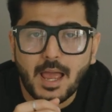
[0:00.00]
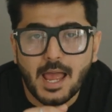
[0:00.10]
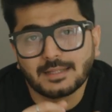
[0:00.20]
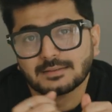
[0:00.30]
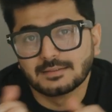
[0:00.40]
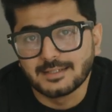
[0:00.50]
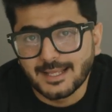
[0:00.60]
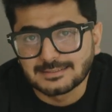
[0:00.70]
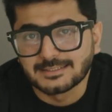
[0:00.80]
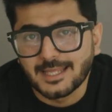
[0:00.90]
and the
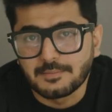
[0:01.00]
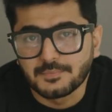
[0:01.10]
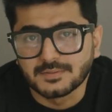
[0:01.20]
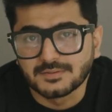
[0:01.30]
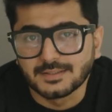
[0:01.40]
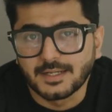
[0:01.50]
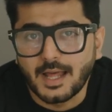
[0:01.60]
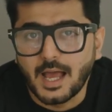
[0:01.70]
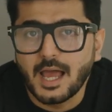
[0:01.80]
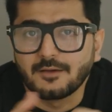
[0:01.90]
next 10% that
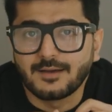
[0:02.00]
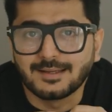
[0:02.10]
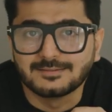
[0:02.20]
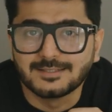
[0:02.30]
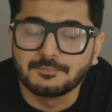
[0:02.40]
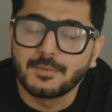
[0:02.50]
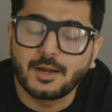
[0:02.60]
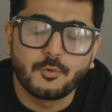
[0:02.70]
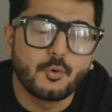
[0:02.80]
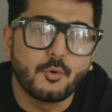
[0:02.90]
I have, I send
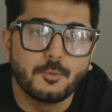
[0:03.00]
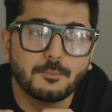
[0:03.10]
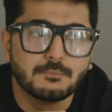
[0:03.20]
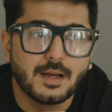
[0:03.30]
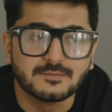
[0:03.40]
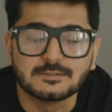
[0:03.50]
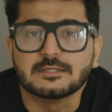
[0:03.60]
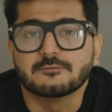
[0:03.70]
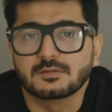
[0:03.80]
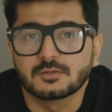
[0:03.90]
back home as a
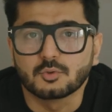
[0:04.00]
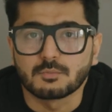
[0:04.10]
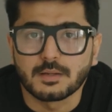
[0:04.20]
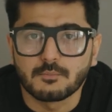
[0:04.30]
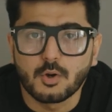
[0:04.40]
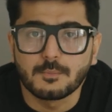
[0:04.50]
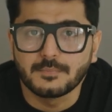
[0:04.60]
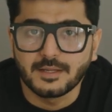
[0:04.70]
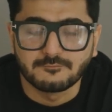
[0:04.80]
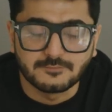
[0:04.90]
gift to my
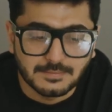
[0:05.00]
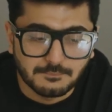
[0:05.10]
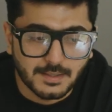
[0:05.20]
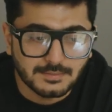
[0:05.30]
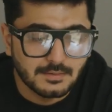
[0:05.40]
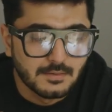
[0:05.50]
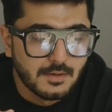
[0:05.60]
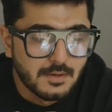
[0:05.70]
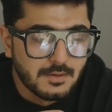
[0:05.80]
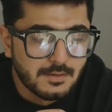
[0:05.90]
mom every month.
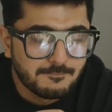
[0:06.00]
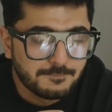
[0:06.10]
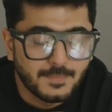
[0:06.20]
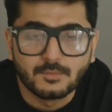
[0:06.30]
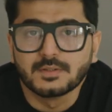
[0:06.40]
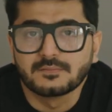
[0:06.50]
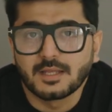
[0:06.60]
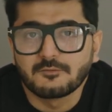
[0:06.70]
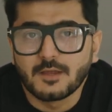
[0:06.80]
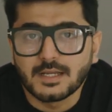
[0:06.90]
Now this
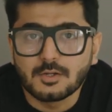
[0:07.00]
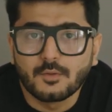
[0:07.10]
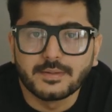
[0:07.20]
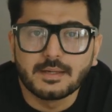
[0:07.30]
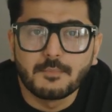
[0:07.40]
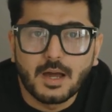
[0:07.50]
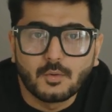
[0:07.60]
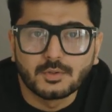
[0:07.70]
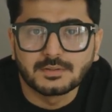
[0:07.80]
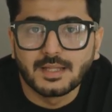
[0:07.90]
can vary on the
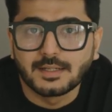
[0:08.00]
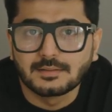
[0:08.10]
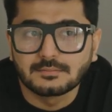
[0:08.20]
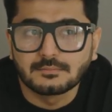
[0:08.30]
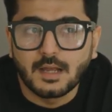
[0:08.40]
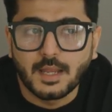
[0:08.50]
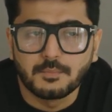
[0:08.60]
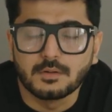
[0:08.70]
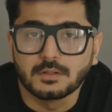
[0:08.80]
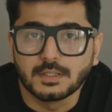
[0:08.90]
amount that
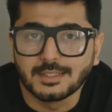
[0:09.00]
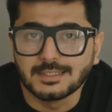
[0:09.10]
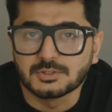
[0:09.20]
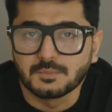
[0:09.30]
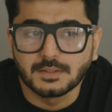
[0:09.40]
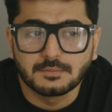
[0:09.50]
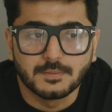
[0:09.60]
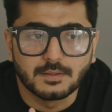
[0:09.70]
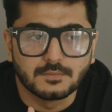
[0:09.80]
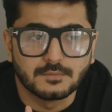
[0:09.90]
I'm earning each month
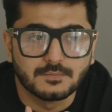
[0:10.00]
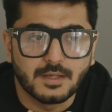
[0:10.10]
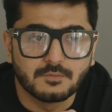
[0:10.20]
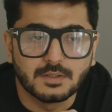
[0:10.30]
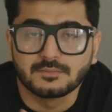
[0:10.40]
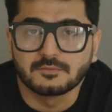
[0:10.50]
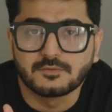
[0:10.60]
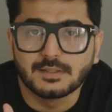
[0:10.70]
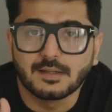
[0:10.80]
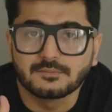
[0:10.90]
because I work as a
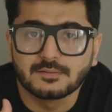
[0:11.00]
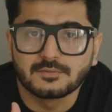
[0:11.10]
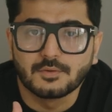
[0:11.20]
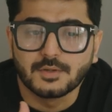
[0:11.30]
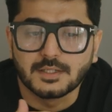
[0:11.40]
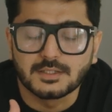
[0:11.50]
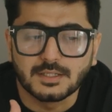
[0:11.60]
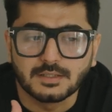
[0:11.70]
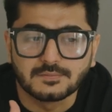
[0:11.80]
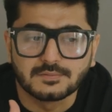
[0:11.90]
freelancer, so it
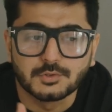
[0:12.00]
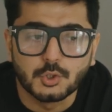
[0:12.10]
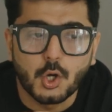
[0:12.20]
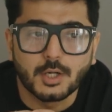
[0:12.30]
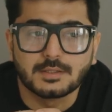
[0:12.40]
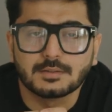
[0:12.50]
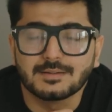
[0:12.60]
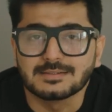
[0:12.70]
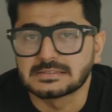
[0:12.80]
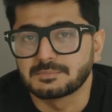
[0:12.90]
is not
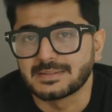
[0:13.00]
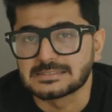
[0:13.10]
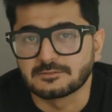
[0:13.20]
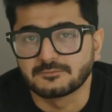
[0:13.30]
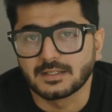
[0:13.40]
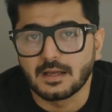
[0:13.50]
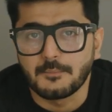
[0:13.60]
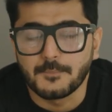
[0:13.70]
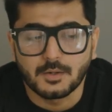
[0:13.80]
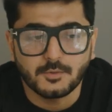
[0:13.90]
a specific
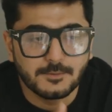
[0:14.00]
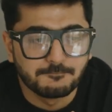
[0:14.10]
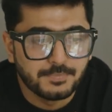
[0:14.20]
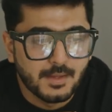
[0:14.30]
amount.